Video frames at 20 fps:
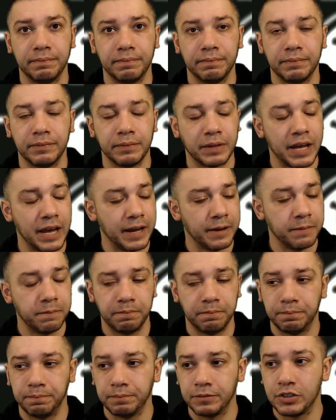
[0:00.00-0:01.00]
Okay?
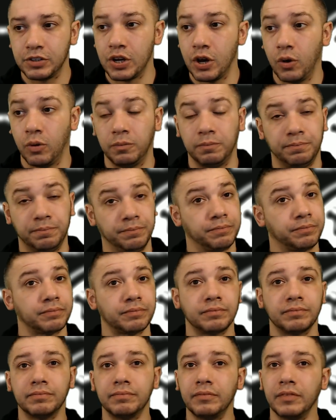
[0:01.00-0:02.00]
So,
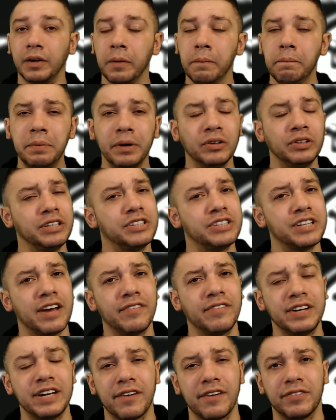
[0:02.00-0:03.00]
Building
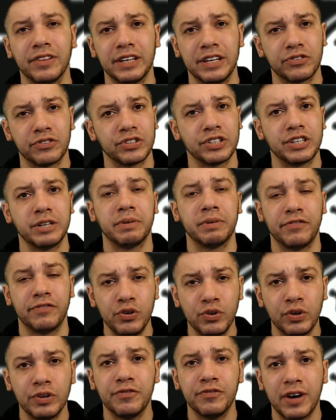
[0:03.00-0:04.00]
7, definitely interesting. But if you
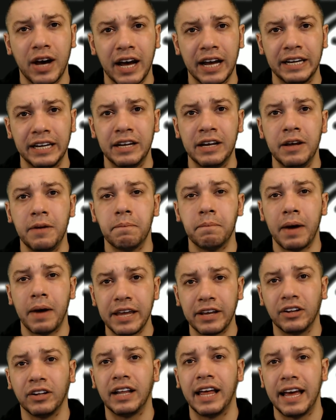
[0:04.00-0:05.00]
can find
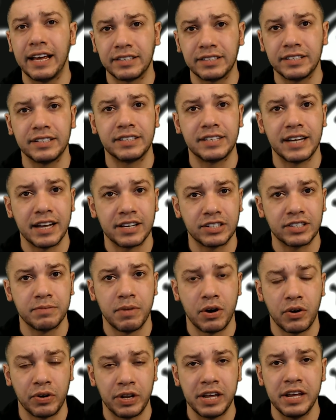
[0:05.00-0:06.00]
Michael Hess's
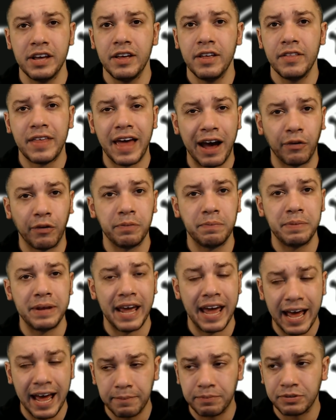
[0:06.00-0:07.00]
testimony, that would be
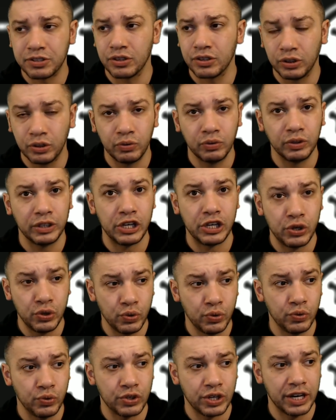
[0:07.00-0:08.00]
absolutely
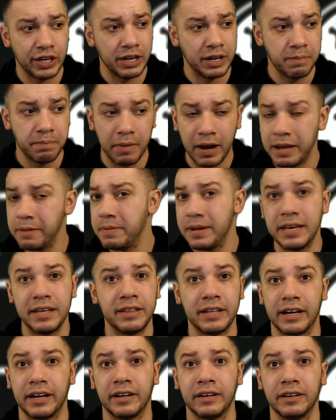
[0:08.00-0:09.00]
huge. And it might be in
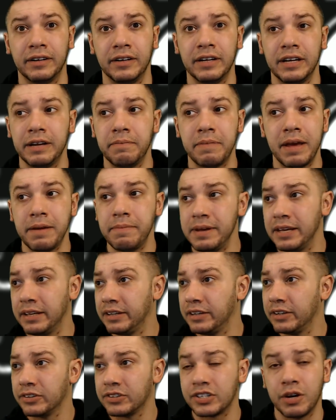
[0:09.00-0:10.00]
there. It may be in
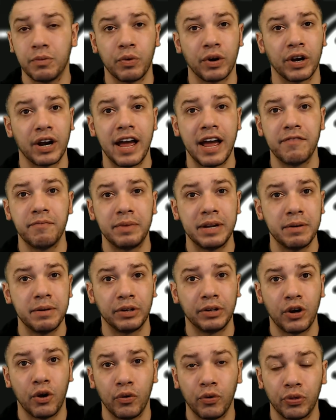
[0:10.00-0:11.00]
here somewhere. I haven't been able to
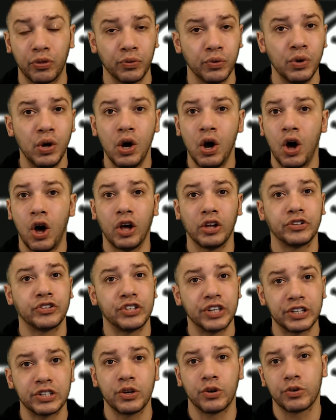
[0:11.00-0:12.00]
go through all
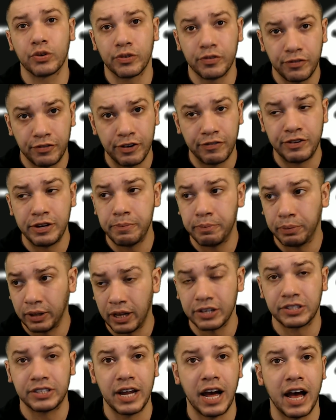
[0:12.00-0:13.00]
650
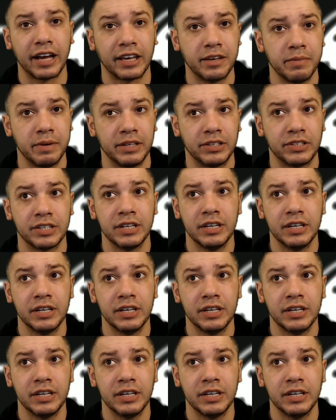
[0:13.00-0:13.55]
plus documents.